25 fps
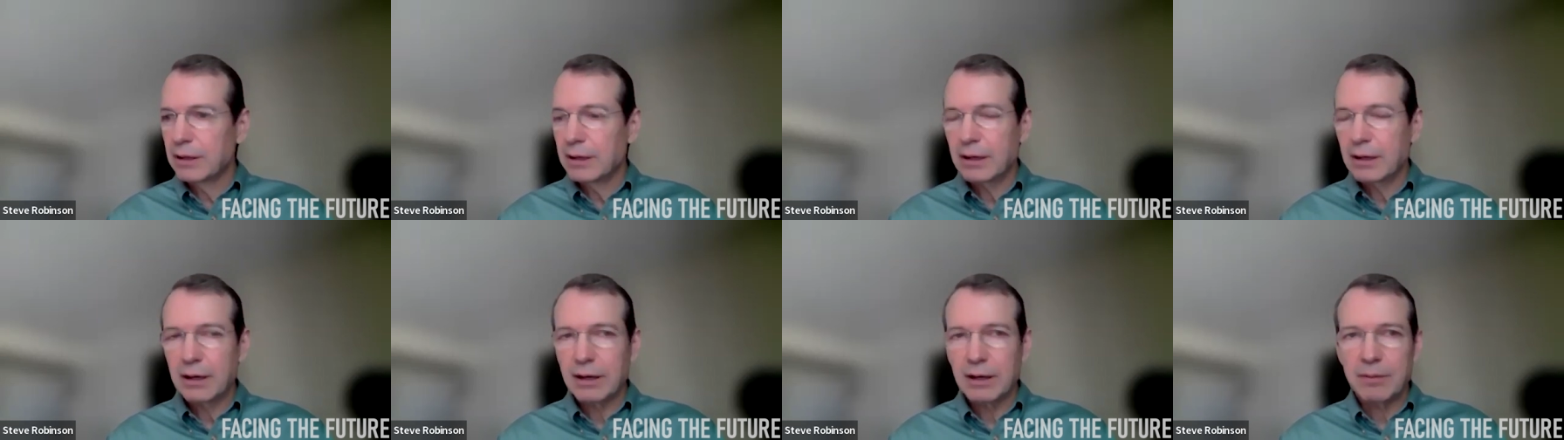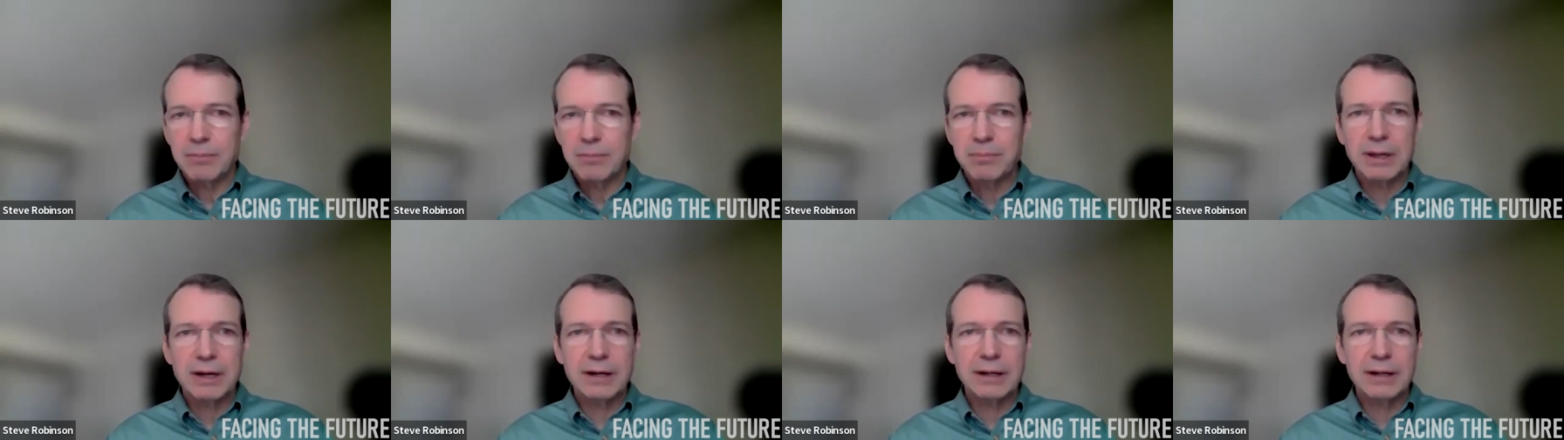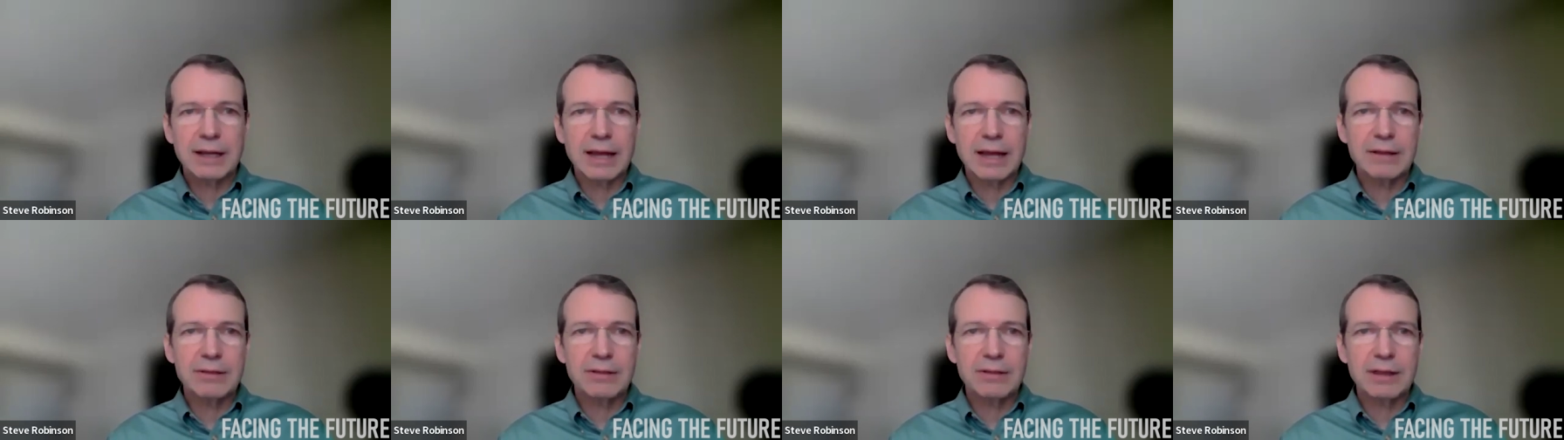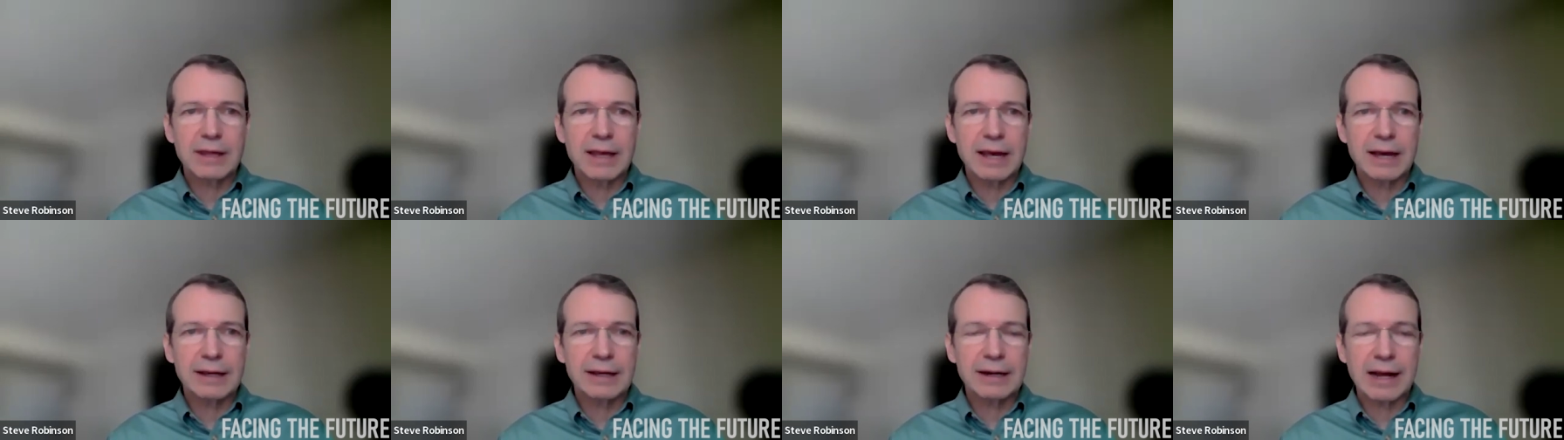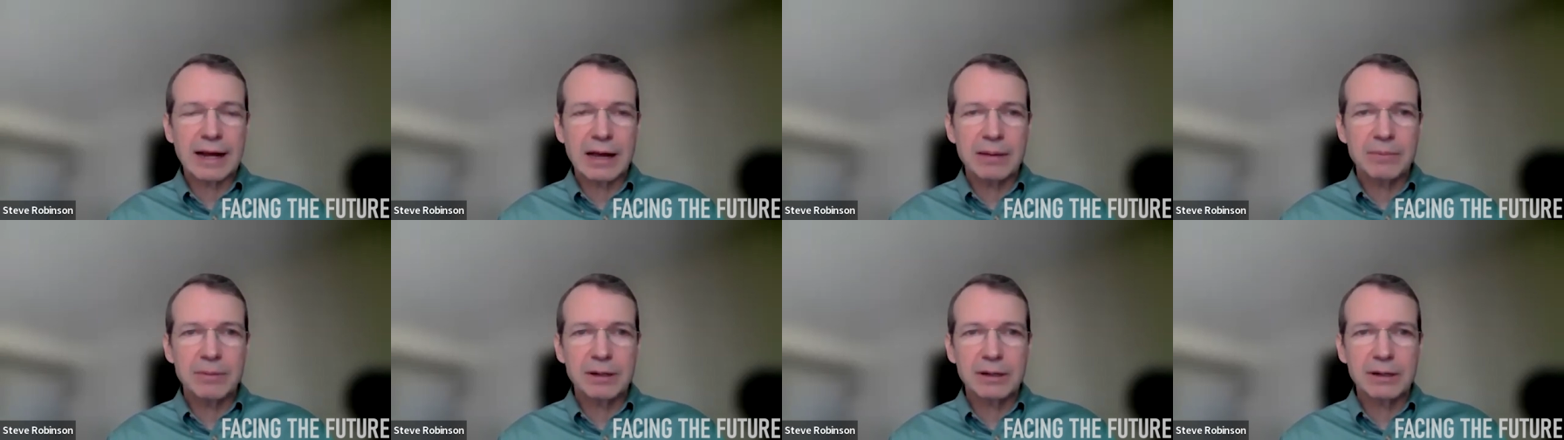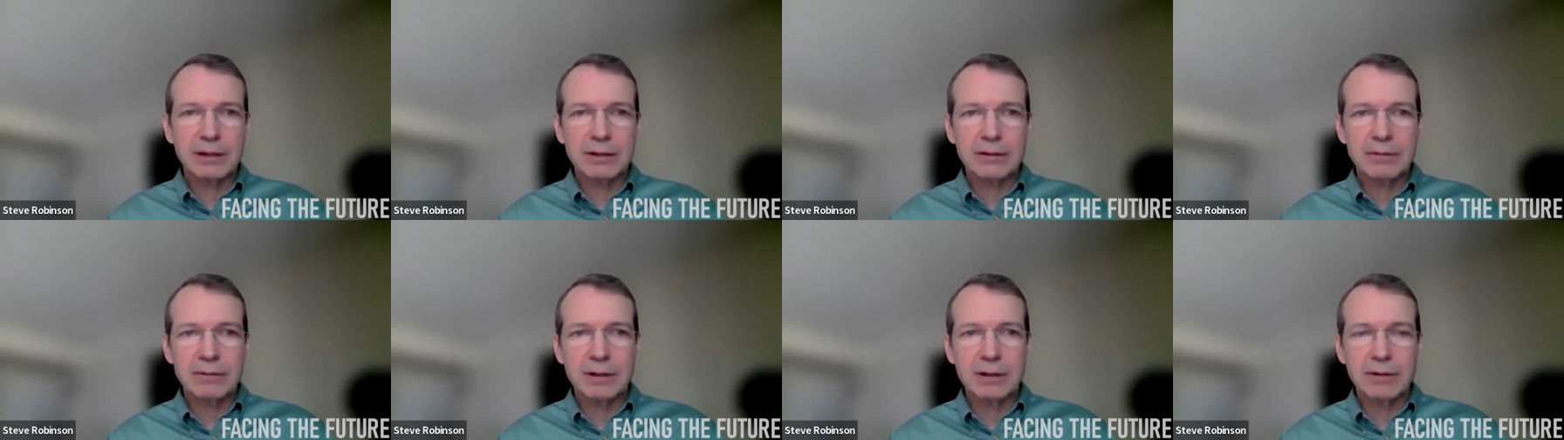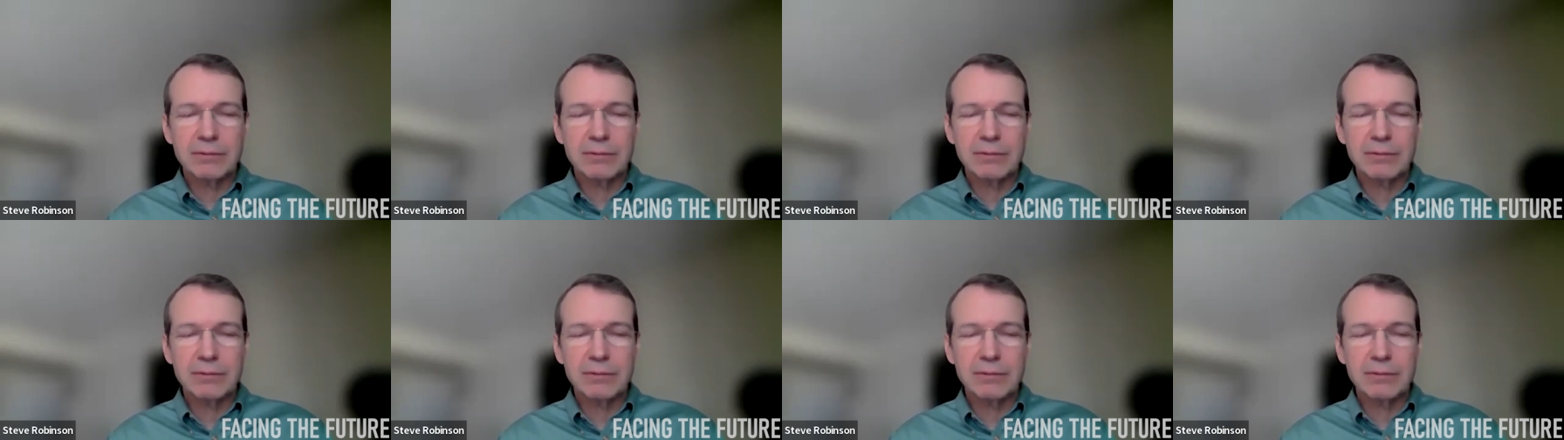uh, mitigate the economic and,